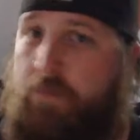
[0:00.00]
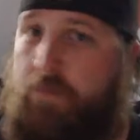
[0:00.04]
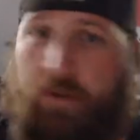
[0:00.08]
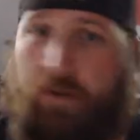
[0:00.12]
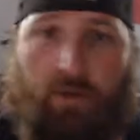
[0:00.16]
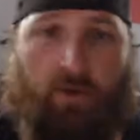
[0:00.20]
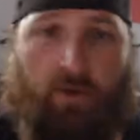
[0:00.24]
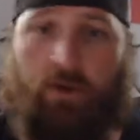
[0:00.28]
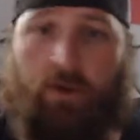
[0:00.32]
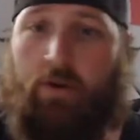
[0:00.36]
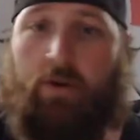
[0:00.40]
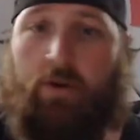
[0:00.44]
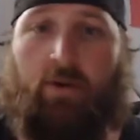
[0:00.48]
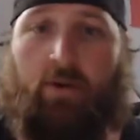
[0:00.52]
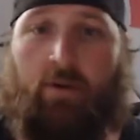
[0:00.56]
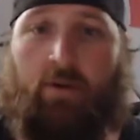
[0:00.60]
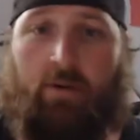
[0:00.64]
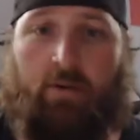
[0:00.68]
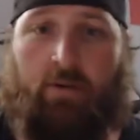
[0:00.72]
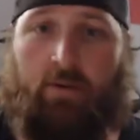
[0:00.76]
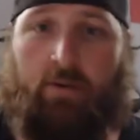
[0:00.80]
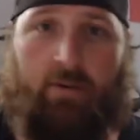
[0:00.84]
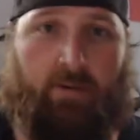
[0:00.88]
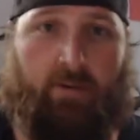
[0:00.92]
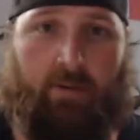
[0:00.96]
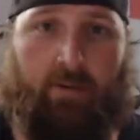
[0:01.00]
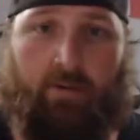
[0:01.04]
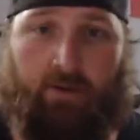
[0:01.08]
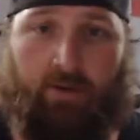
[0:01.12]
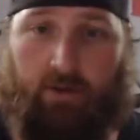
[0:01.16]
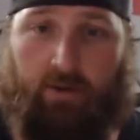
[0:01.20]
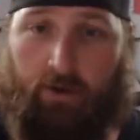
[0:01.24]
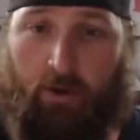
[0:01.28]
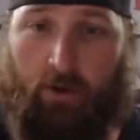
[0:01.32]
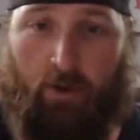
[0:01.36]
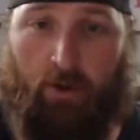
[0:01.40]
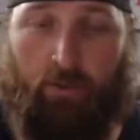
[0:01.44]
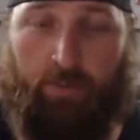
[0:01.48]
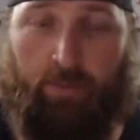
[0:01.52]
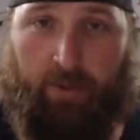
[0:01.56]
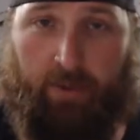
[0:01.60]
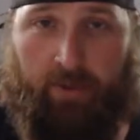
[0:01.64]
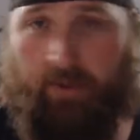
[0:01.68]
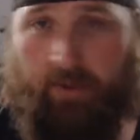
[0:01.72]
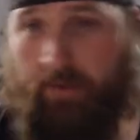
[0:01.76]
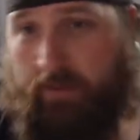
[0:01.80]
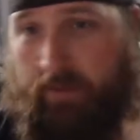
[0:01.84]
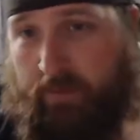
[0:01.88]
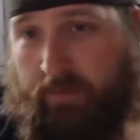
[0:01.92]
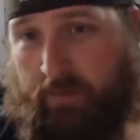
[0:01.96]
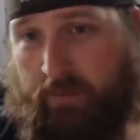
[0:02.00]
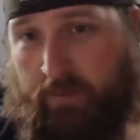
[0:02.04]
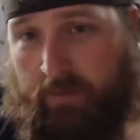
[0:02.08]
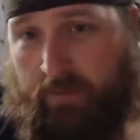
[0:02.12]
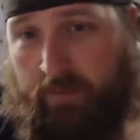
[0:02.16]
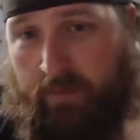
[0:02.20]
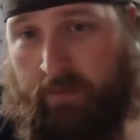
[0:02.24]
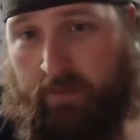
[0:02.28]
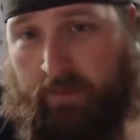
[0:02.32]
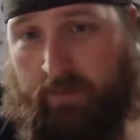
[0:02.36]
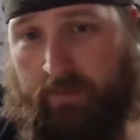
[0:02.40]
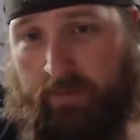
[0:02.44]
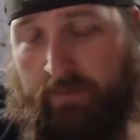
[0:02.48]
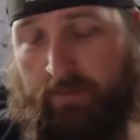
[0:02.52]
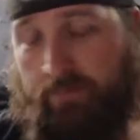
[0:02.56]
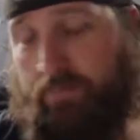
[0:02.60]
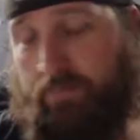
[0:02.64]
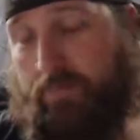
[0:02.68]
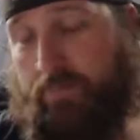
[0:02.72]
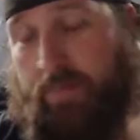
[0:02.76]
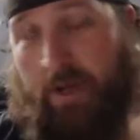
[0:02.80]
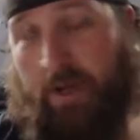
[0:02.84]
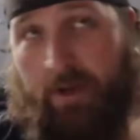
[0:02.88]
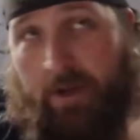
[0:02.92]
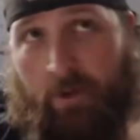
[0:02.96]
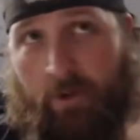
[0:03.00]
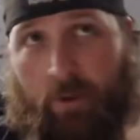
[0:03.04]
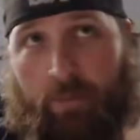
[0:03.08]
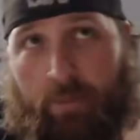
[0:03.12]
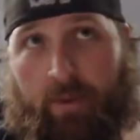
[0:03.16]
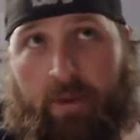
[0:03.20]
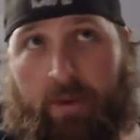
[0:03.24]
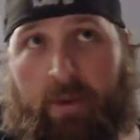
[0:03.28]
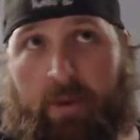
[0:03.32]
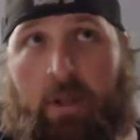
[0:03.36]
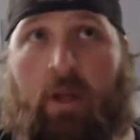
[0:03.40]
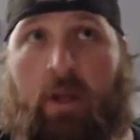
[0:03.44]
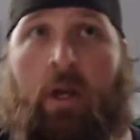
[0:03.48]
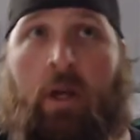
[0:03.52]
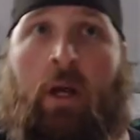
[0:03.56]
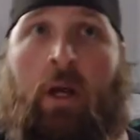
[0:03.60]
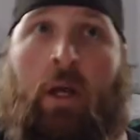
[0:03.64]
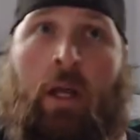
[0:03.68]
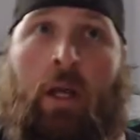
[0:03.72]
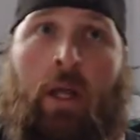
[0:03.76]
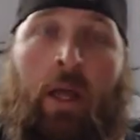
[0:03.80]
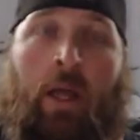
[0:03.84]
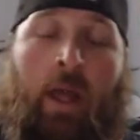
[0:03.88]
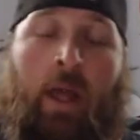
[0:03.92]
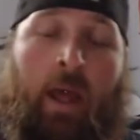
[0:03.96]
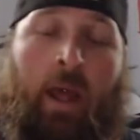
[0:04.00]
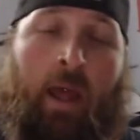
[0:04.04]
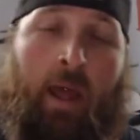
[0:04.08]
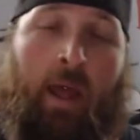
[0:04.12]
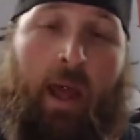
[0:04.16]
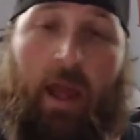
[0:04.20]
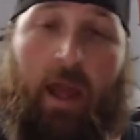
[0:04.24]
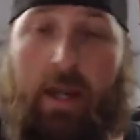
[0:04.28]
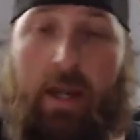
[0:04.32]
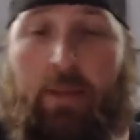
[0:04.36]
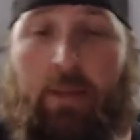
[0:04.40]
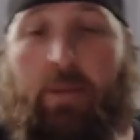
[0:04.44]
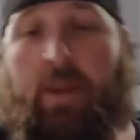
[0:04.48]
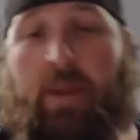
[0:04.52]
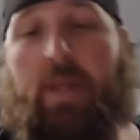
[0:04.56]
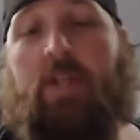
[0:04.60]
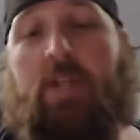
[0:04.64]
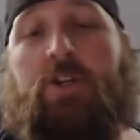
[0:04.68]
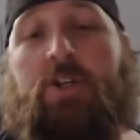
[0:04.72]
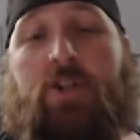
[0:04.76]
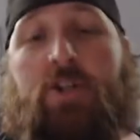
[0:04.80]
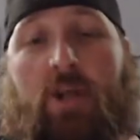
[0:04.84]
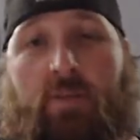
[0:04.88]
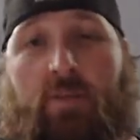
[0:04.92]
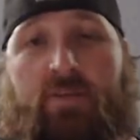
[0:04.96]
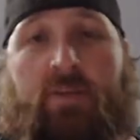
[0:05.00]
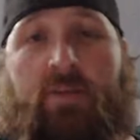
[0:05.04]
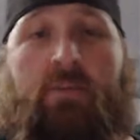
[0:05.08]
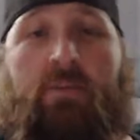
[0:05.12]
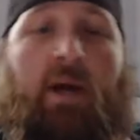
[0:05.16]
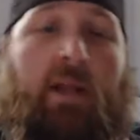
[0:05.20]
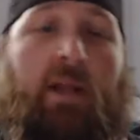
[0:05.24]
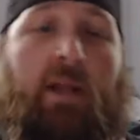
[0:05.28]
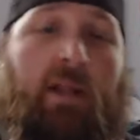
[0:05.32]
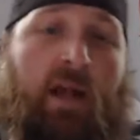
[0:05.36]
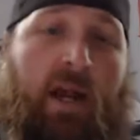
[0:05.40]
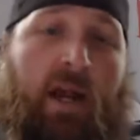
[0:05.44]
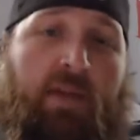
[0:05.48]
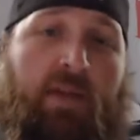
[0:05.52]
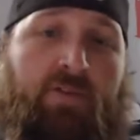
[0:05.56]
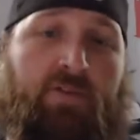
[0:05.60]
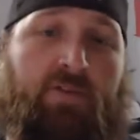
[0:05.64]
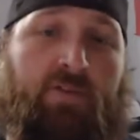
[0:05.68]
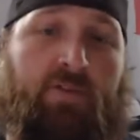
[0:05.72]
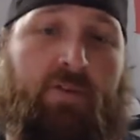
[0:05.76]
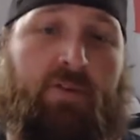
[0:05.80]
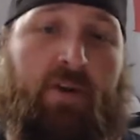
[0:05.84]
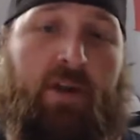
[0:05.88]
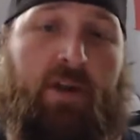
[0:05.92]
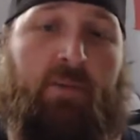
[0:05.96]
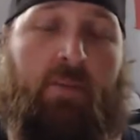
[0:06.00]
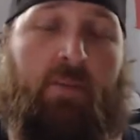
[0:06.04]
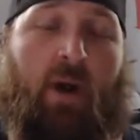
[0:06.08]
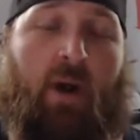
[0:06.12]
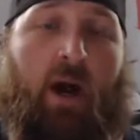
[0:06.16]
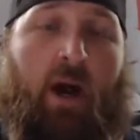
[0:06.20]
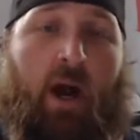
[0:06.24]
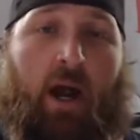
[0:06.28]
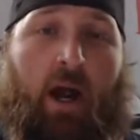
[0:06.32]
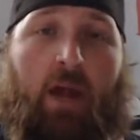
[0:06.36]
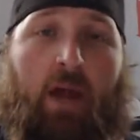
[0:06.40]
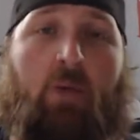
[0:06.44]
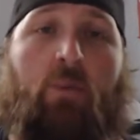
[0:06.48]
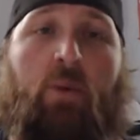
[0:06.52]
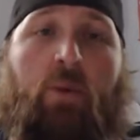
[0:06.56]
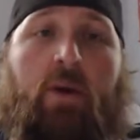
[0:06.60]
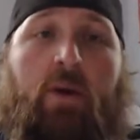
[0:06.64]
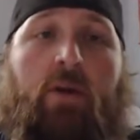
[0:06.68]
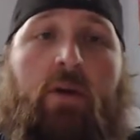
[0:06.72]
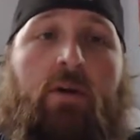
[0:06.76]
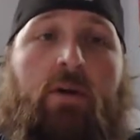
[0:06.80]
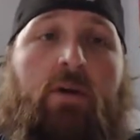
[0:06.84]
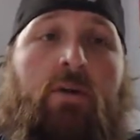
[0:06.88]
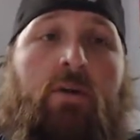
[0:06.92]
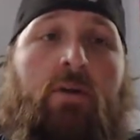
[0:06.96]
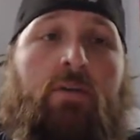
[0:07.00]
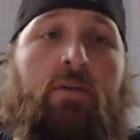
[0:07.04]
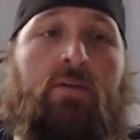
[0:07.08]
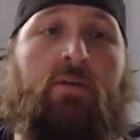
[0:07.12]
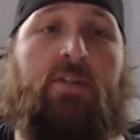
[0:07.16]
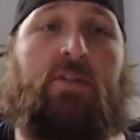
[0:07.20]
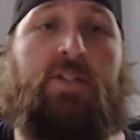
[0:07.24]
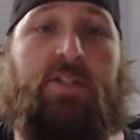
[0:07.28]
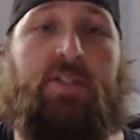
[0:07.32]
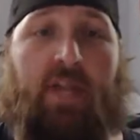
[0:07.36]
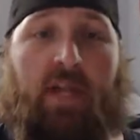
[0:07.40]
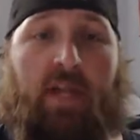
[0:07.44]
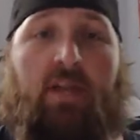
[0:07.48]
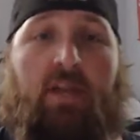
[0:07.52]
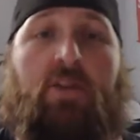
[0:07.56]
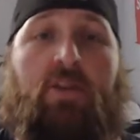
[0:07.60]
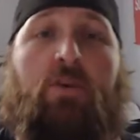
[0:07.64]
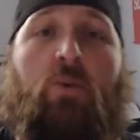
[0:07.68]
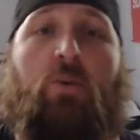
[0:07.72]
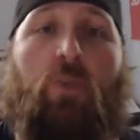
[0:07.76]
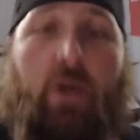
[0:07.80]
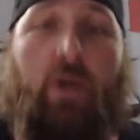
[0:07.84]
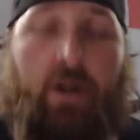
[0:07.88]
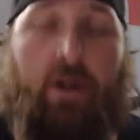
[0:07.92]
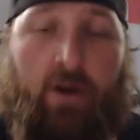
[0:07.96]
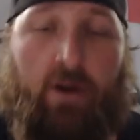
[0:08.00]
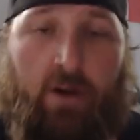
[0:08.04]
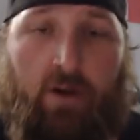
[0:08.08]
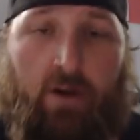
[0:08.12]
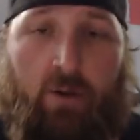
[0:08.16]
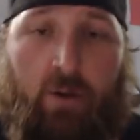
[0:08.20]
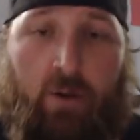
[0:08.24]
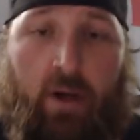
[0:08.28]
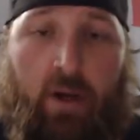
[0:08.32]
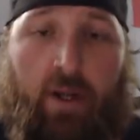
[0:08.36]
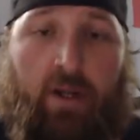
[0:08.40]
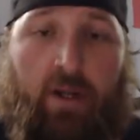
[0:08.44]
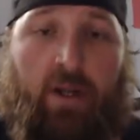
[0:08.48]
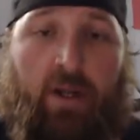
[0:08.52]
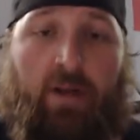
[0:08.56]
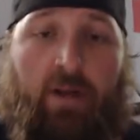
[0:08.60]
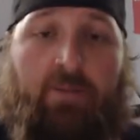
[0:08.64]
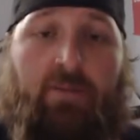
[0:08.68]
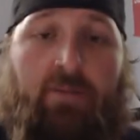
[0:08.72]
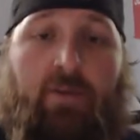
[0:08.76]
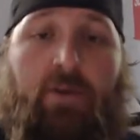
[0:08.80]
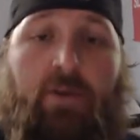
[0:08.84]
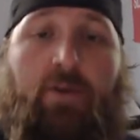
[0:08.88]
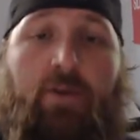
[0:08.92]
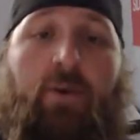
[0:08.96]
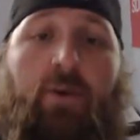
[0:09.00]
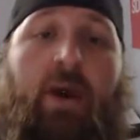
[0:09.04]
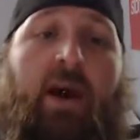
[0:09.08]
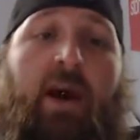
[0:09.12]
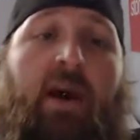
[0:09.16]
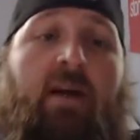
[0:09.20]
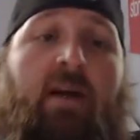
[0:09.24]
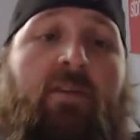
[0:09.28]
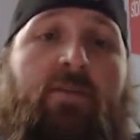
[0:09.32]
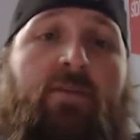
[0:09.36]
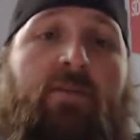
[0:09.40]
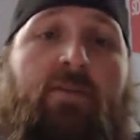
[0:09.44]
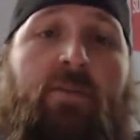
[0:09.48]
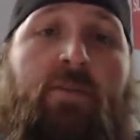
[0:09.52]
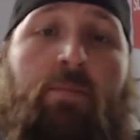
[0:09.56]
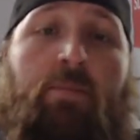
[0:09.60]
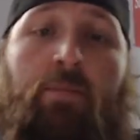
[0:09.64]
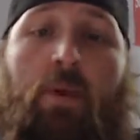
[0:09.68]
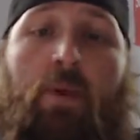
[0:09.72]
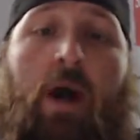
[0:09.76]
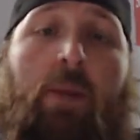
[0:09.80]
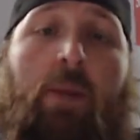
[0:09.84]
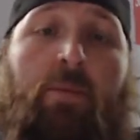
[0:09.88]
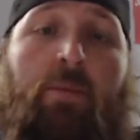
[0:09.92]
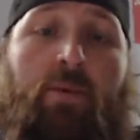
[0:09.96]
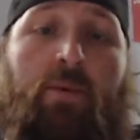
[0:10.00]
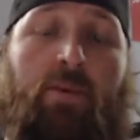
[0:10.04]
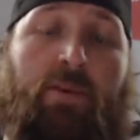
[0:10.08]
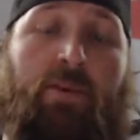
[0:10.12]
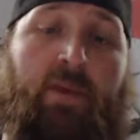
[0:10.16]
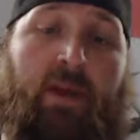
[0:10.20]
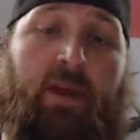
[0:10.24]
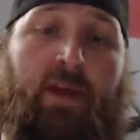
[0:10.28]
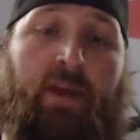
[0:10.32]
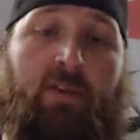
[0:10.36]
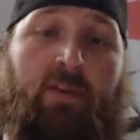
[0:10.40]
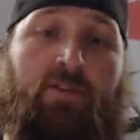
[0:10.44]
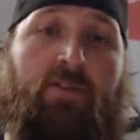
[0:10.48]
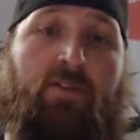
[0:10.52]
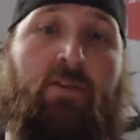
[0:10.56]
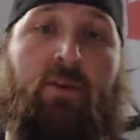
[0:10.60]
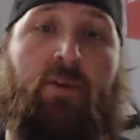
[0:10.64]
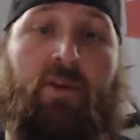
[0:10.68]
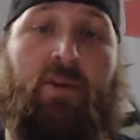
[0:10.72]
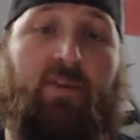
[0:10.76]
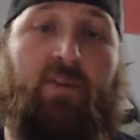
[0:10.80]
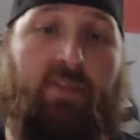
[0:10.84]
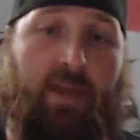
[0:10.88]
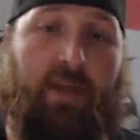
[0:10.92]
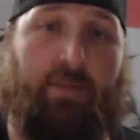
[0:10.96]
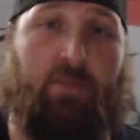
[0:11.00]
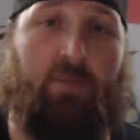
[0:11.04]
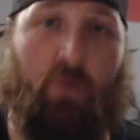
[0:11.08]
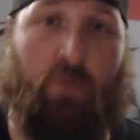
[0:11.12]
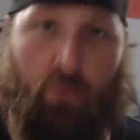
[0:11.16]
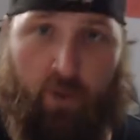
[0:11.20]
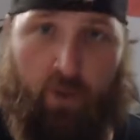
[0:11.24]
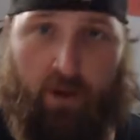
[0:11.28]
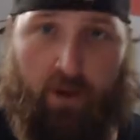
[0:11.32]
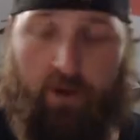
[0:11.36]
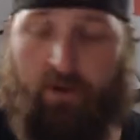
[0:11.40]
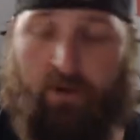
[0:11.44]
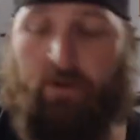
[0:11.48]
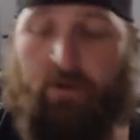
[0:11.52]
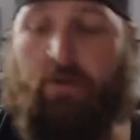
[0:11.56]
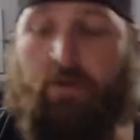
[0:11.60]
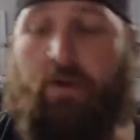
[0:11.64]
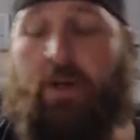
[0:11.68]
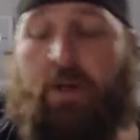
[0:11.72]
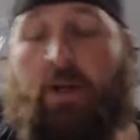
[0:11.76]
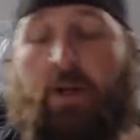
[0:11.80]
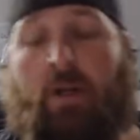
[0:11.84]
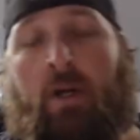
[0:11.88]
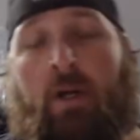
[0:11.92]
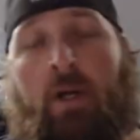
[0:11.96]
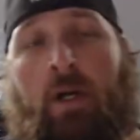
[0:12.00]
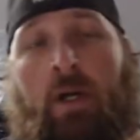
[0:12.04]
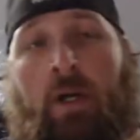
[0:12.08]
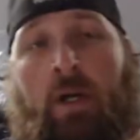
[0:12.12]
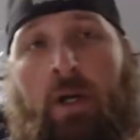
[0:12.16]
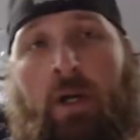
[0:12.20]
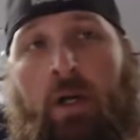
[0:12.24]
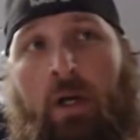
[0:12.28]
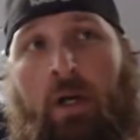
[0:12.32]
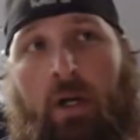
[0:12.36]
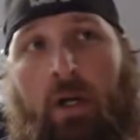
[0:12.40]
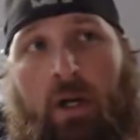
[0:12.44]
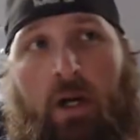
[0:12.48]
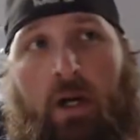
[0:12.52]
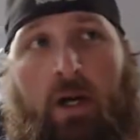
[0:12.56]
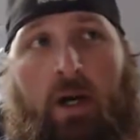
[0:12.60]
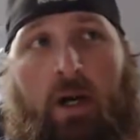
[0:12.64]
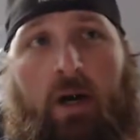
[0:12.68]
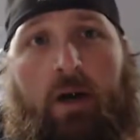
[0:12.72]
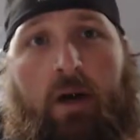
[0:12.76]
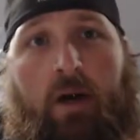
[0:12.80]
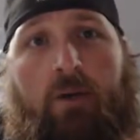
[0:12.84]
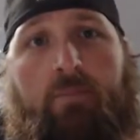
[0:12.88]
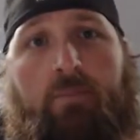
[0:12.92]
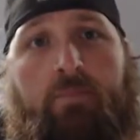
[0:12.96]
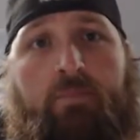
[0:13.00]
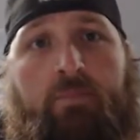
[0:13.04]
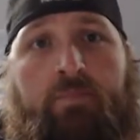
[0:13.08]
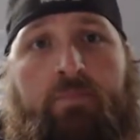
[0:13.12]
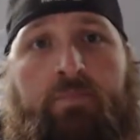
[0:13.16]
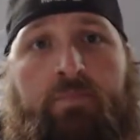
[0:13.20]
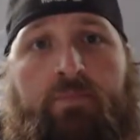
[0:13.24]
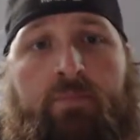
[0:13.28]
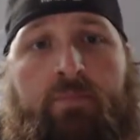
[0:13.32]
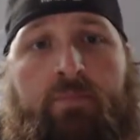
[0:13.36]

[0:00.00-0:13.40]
you're you're open, not open. Anybody that jumps in my live stream, I will send you WinnerCoin if you have the proper things to accept WinnerCoin. Um,